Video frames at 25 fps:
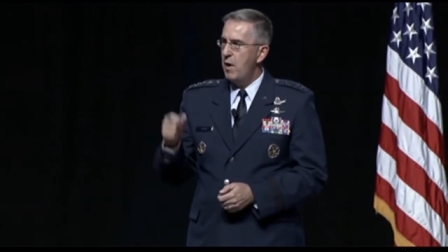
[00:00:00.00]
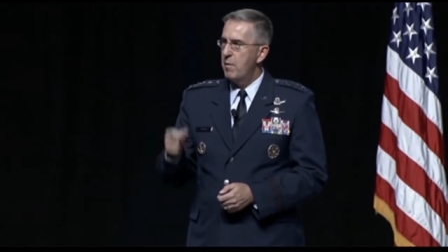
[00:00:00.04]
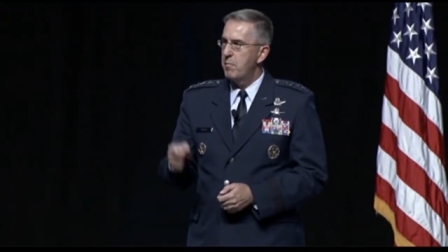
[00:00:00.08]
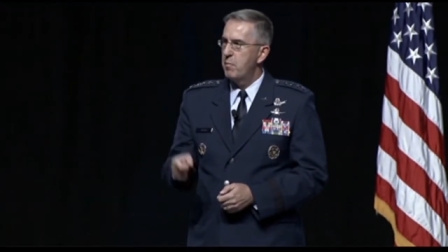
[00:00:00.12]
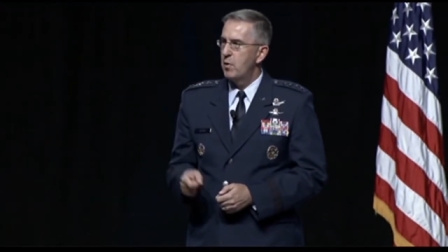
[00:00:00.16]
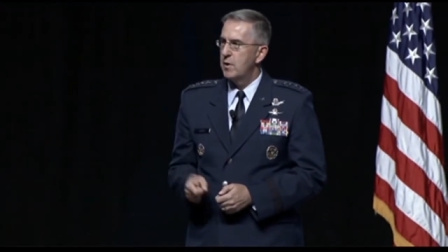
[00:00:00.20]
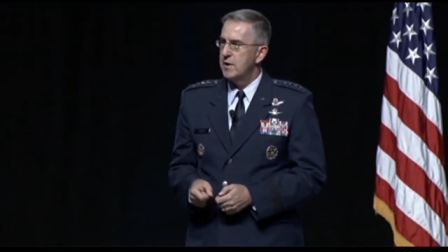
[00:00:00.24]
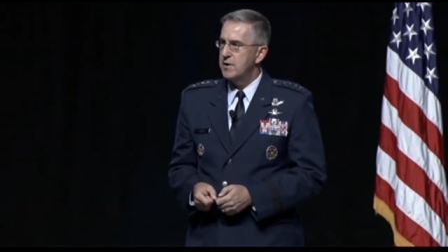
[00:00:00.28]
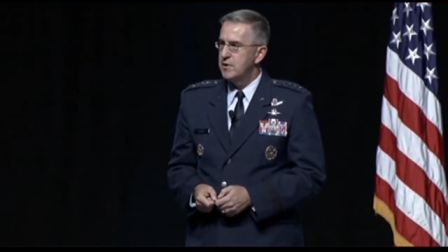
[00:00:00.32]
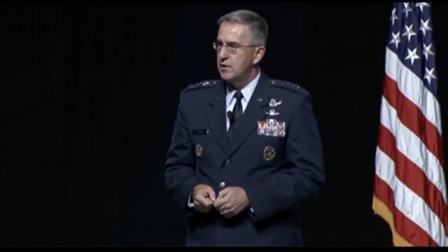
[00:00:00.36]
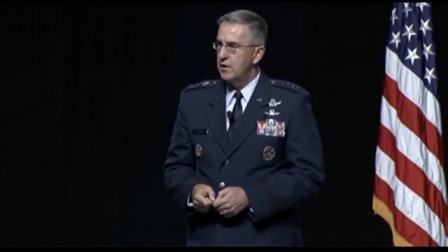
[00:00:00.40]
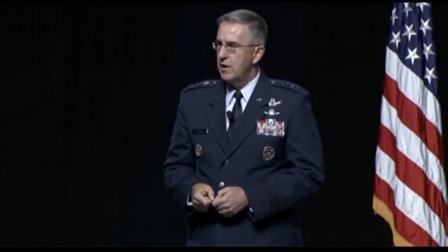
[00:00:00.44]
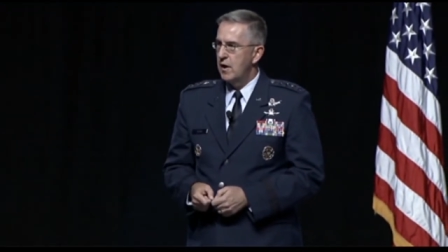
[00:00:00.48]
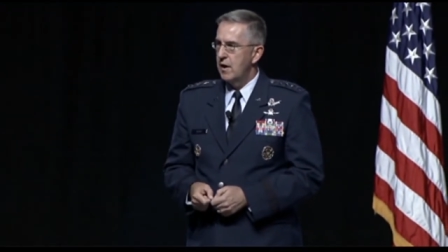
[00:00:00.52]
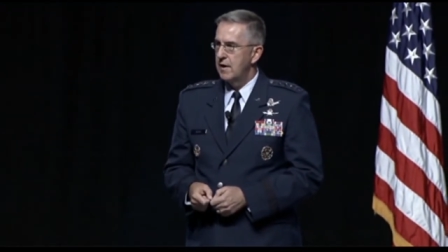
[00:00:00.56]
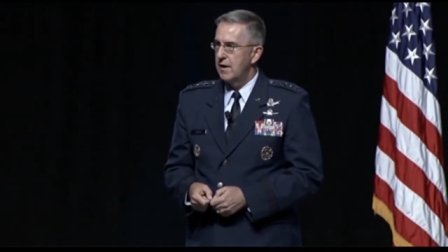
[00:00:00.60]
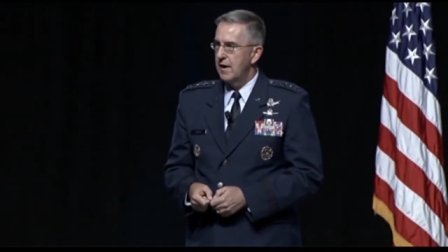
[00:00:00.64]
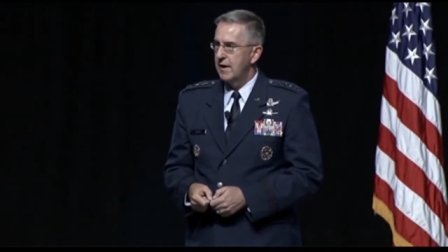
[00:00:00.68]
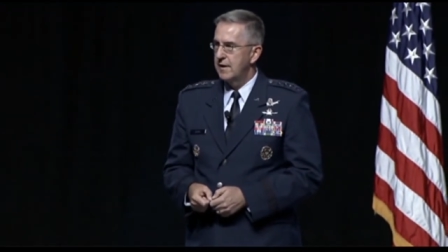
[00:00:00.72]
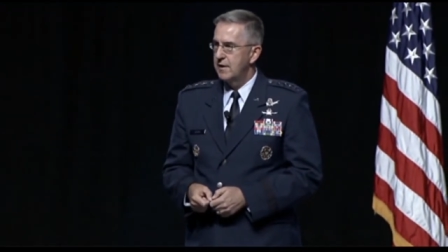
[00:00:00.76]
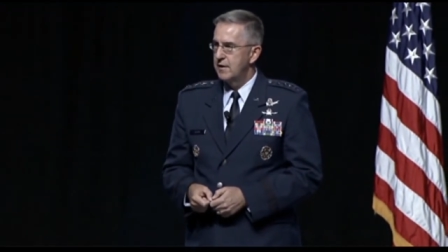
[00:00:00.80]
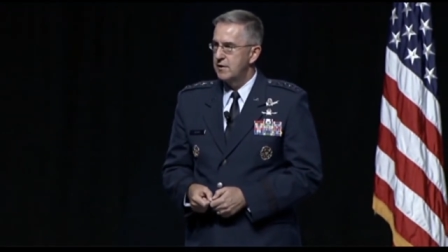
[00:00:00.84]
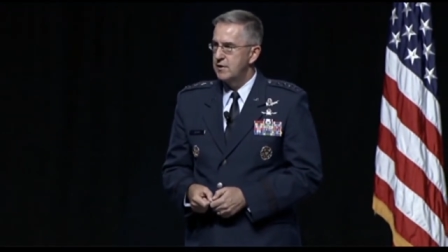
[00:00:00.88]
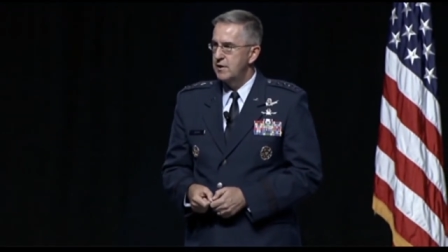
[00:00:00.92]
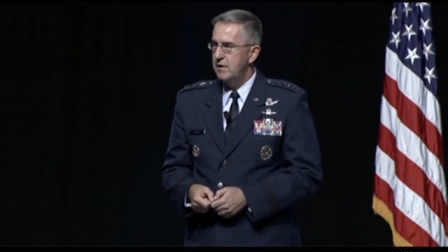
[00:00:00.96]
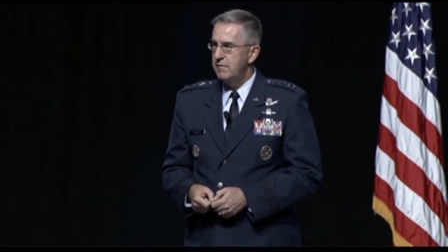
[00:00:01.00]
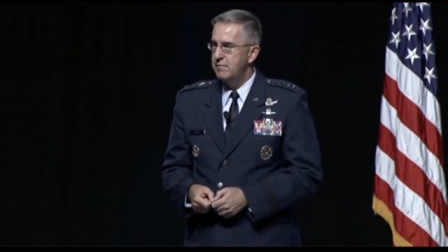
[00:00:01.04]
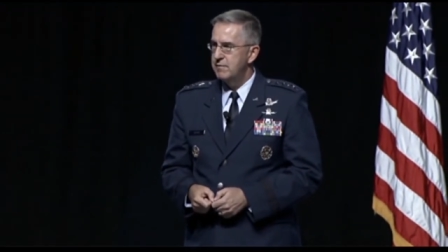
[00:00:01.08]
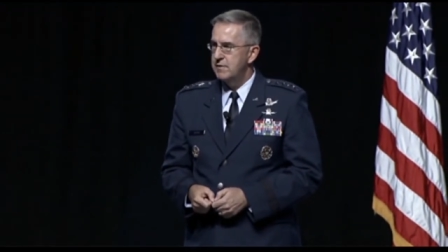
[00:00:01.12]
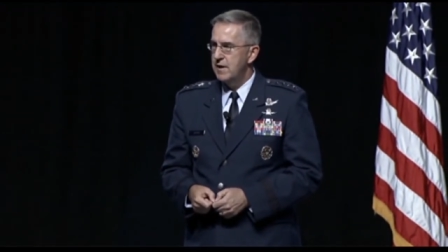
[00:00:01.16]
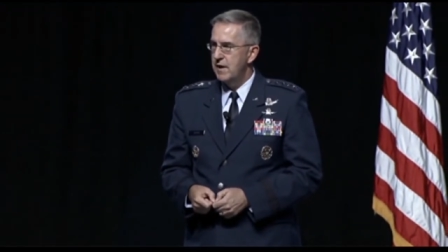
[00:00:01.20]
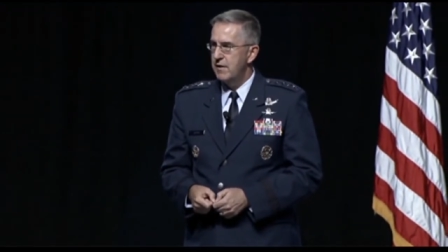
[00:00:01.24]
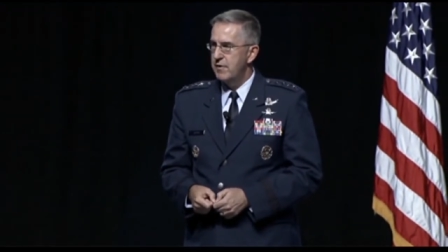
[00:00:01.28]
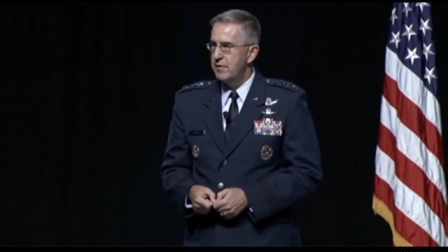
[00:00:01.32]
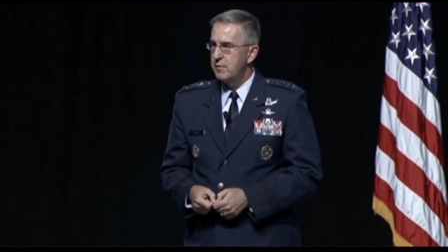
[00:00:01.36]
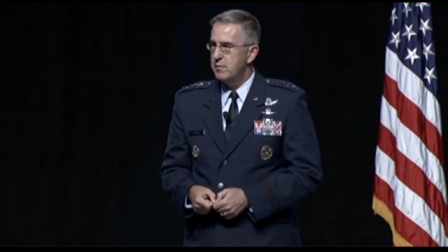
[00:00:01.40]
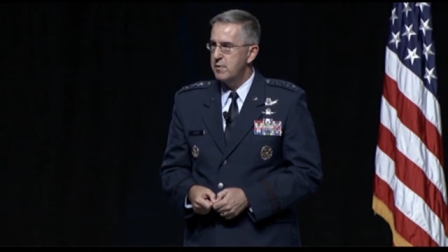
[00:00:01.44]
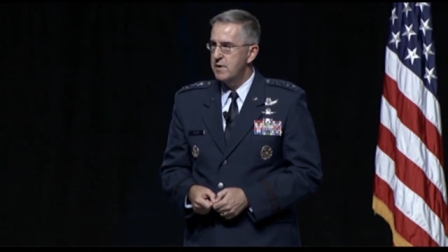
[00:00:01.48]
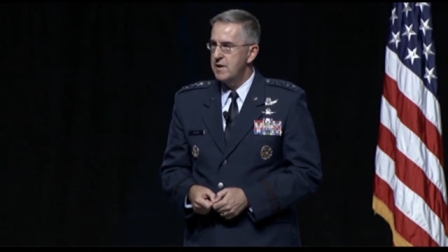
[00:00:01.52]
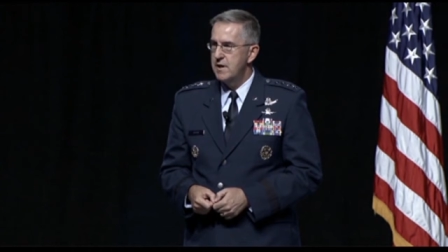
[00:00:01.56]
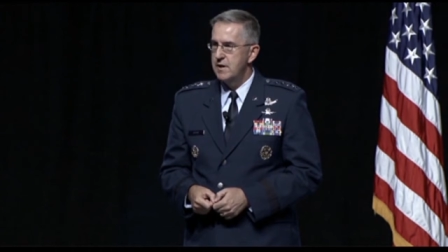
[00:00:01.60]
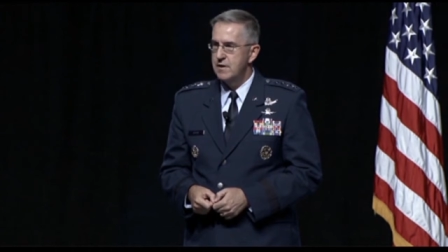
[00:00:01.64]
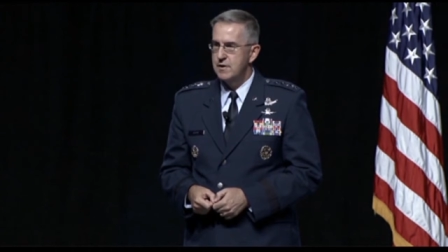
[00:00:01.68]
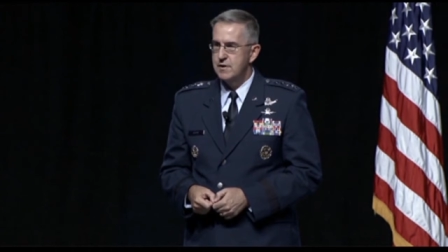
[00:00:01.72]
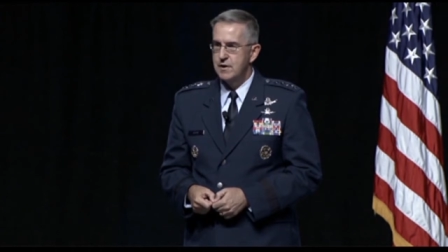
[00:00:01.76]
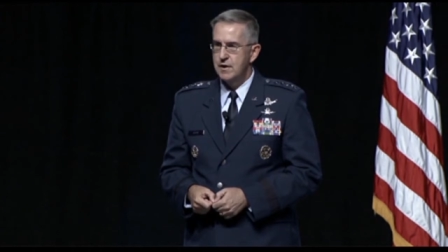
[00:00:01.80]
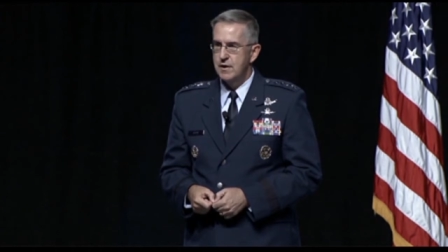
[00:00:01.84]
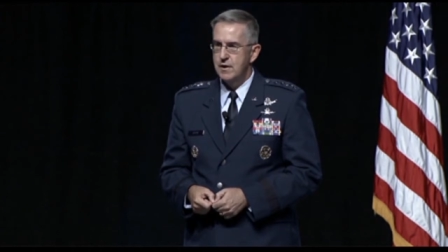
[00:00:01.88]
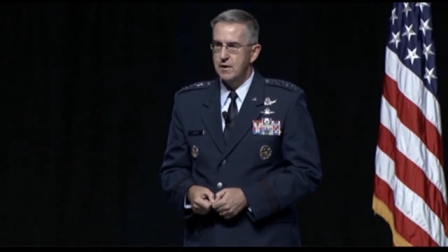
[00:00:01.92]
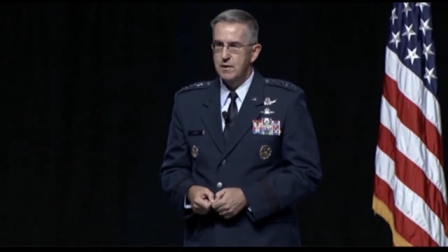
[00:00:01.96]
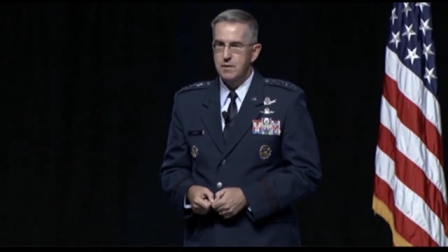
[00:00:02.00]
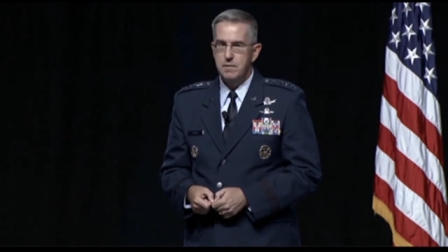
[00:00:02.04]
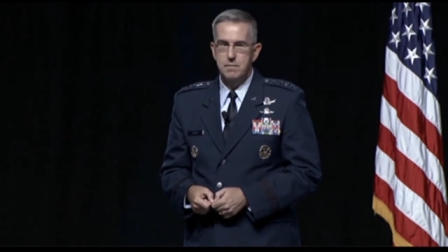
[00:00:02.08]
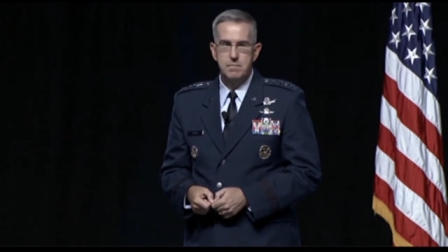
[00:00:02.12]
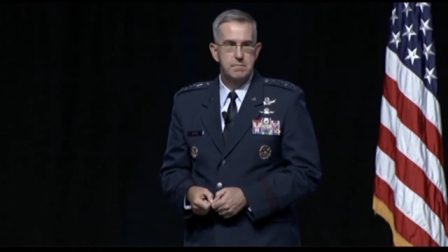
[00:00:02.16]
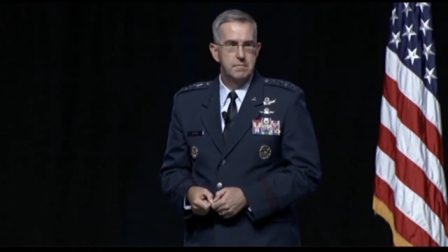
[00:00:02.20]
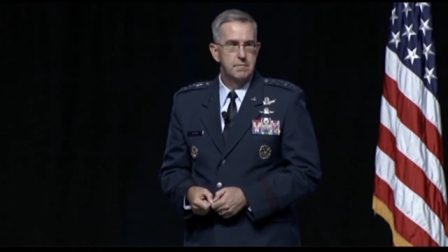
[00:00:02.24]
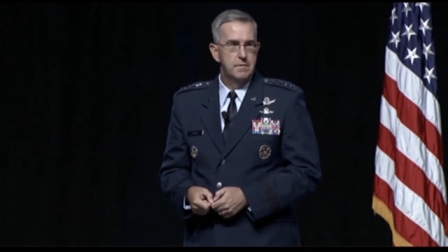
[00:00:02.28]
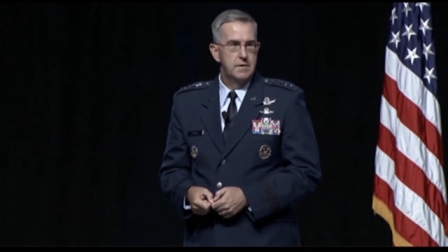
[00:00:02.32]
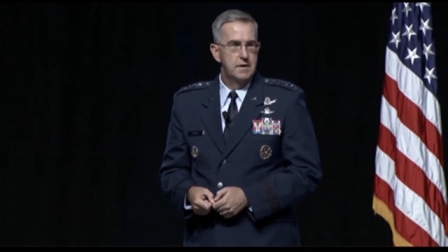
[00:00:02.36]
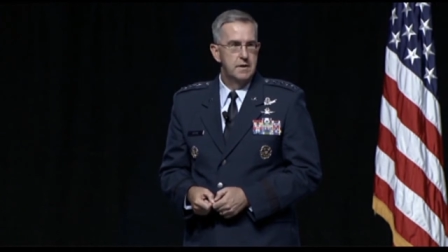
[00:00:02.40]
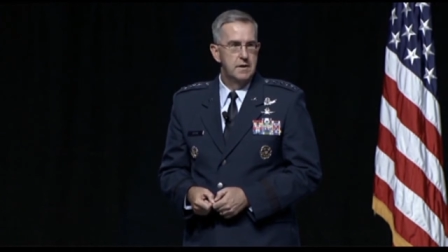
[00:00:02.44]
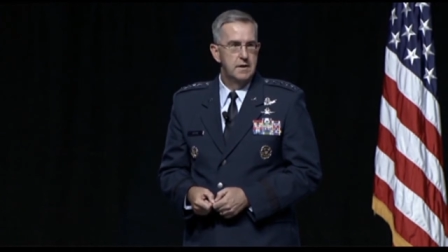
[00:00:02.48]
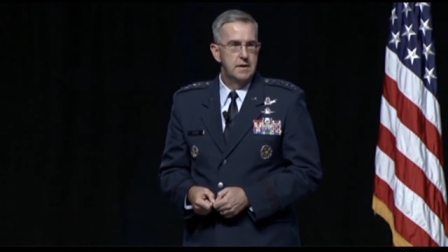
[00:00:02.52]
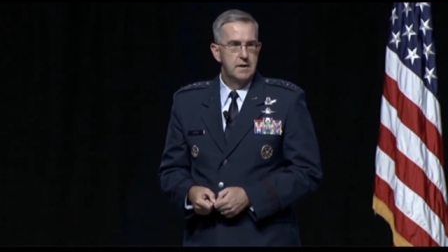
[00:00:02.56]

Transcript: PowerPoint chart, like the chief said three years ago.